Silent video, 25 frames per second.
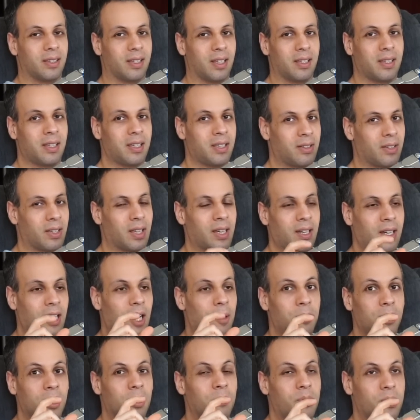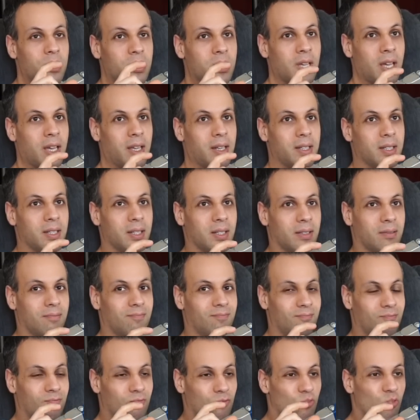you know that couple of percent
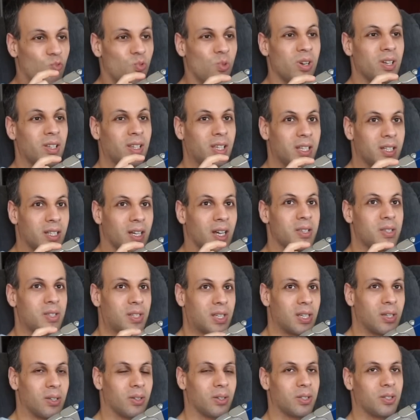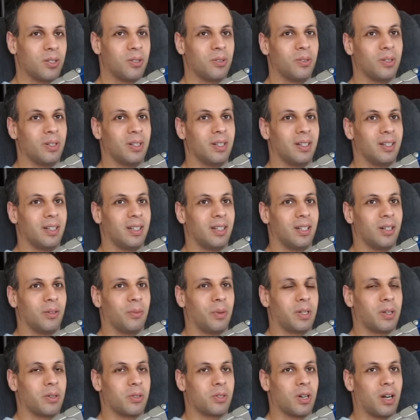really does kill you
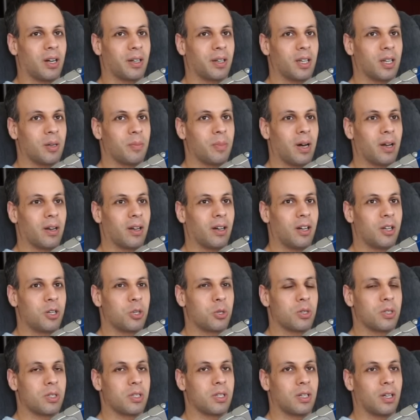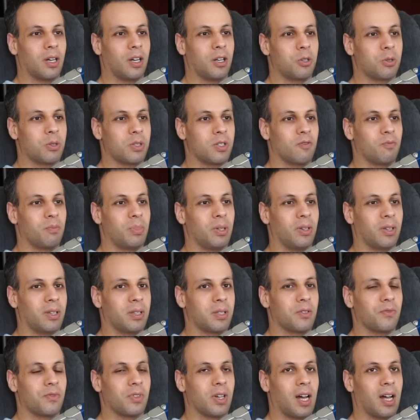when you're talking about hundreds and hundreds of
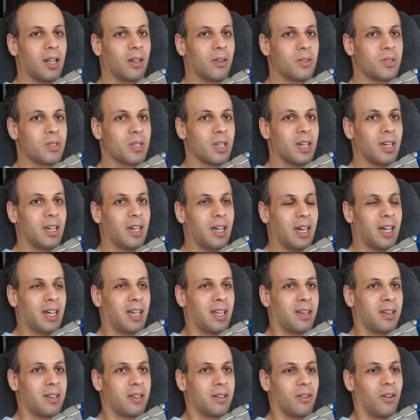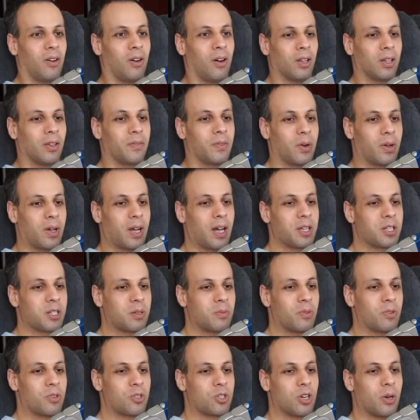billions of dollars and all of your
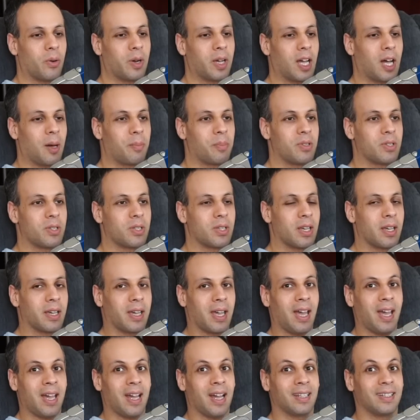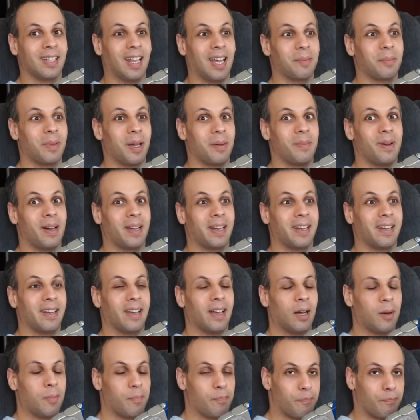customers showing up and saying, "Hey, I'd like my money
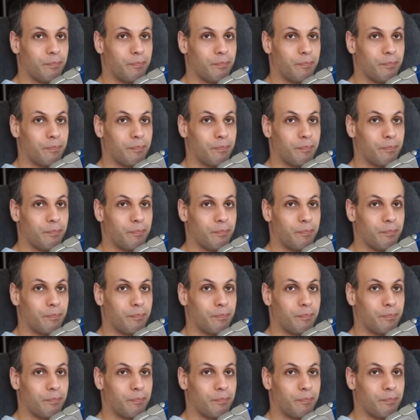now."